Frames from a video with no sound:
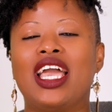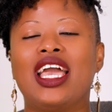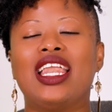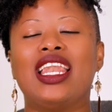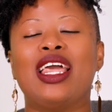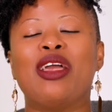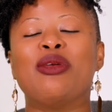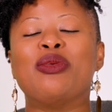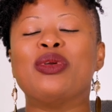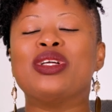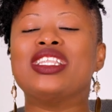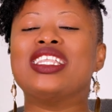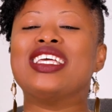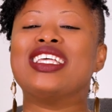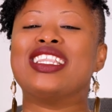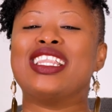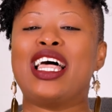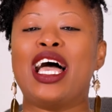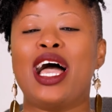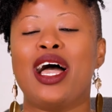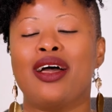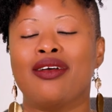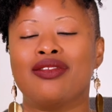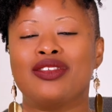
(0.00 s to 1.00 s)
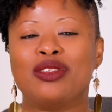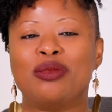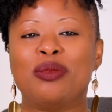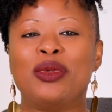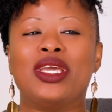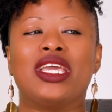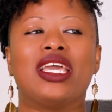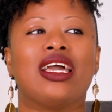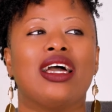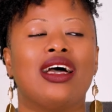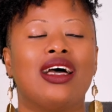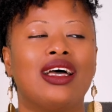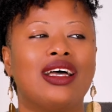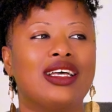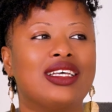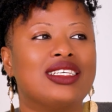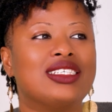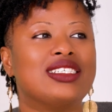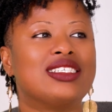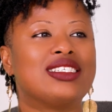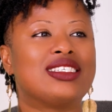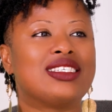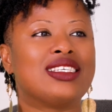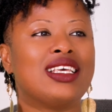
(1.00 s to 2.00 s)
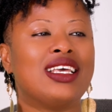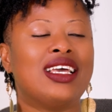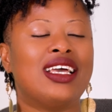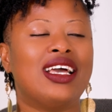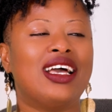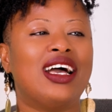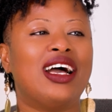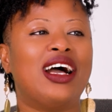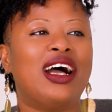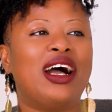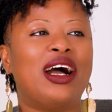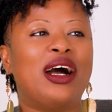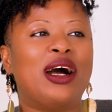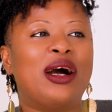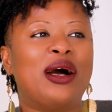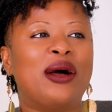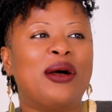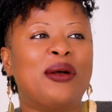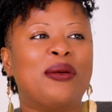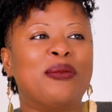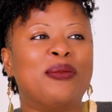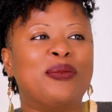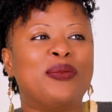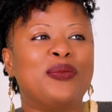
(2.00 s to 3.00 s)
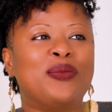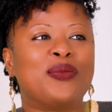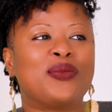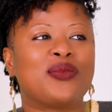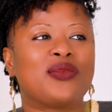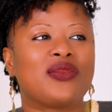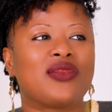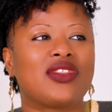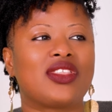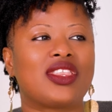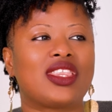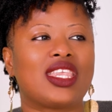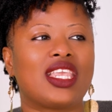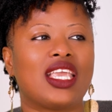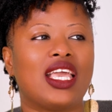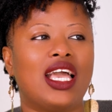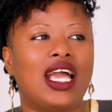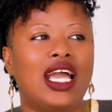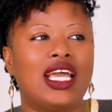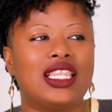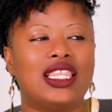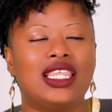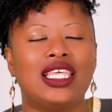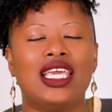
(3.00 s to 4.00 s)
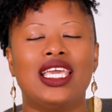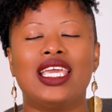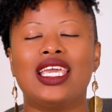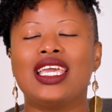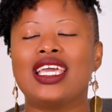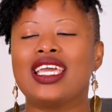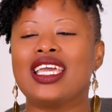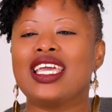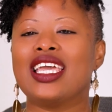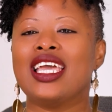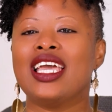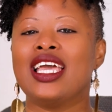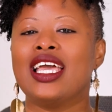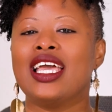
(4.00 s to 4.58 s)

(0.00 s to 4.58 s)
And I really laughed because um, I think